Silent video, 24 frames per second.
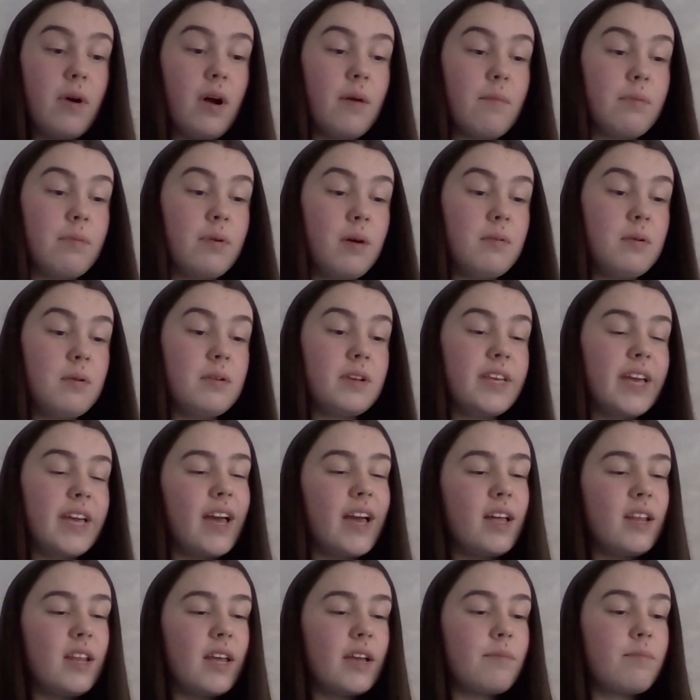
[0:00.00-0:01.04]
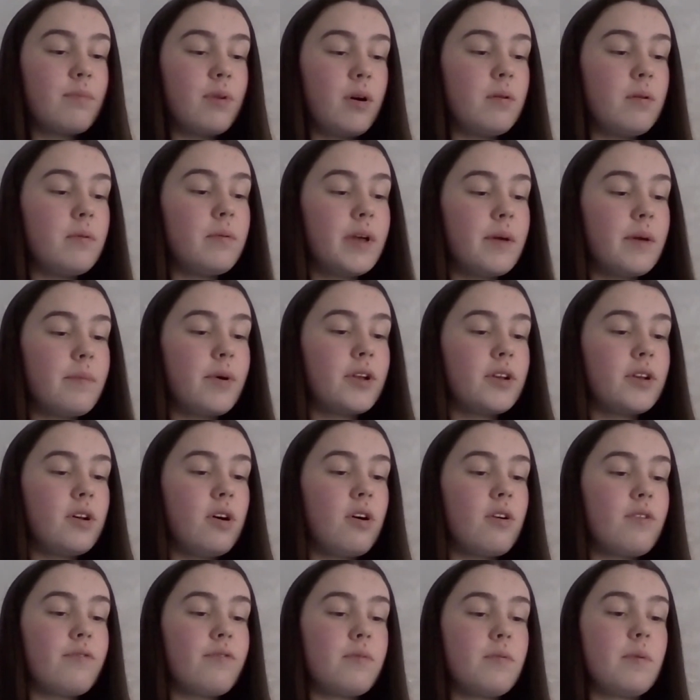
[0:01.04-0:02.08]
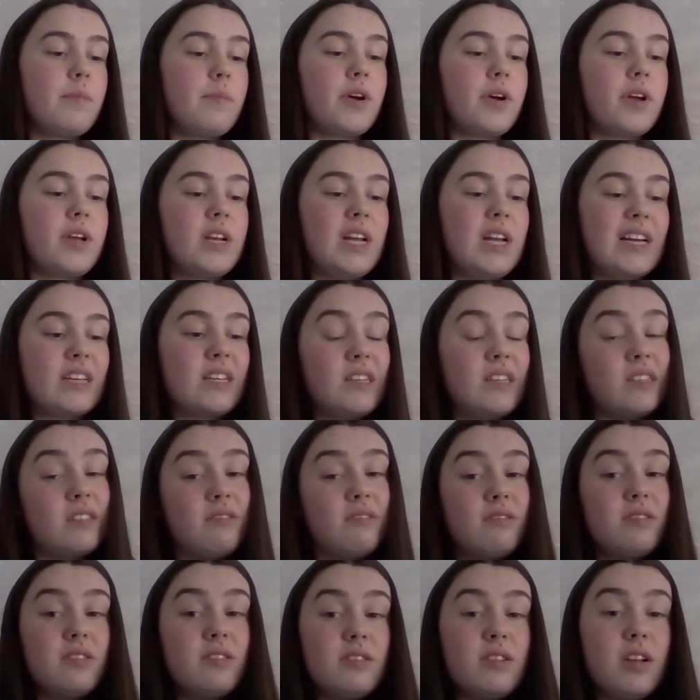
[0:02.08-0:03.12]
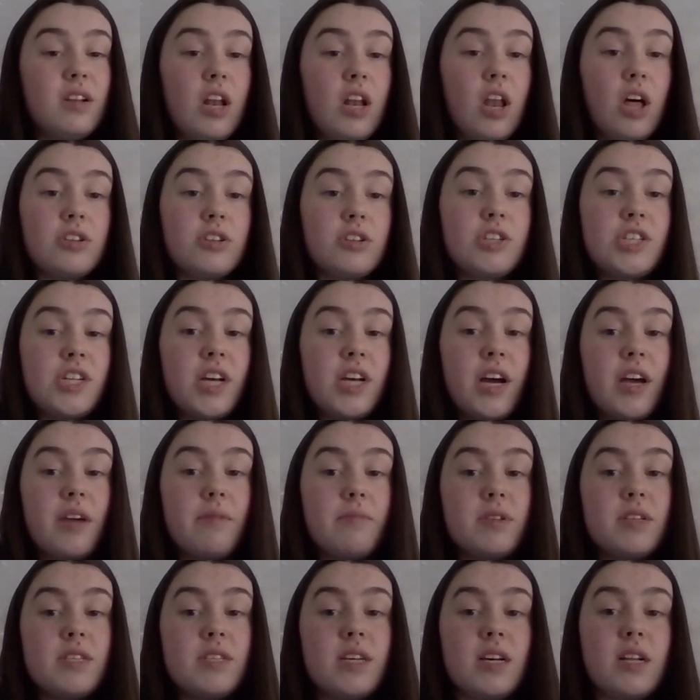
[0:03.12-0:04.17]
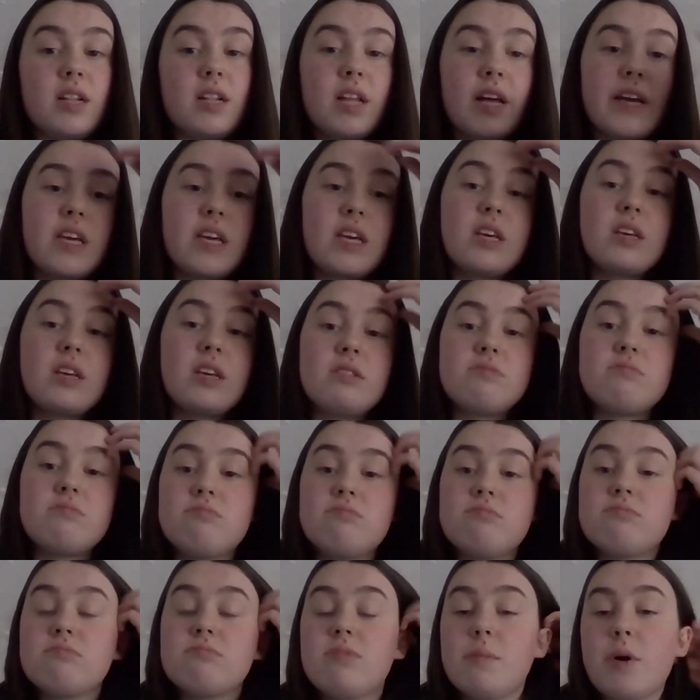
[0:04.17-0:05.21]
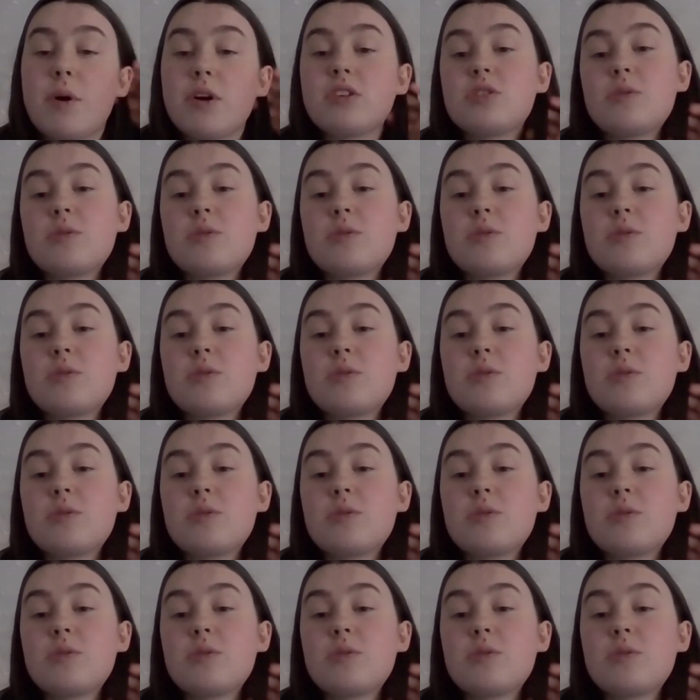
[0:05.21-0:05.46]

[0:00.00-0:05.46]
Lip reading: Probably about an hour from about like lunchtime until like about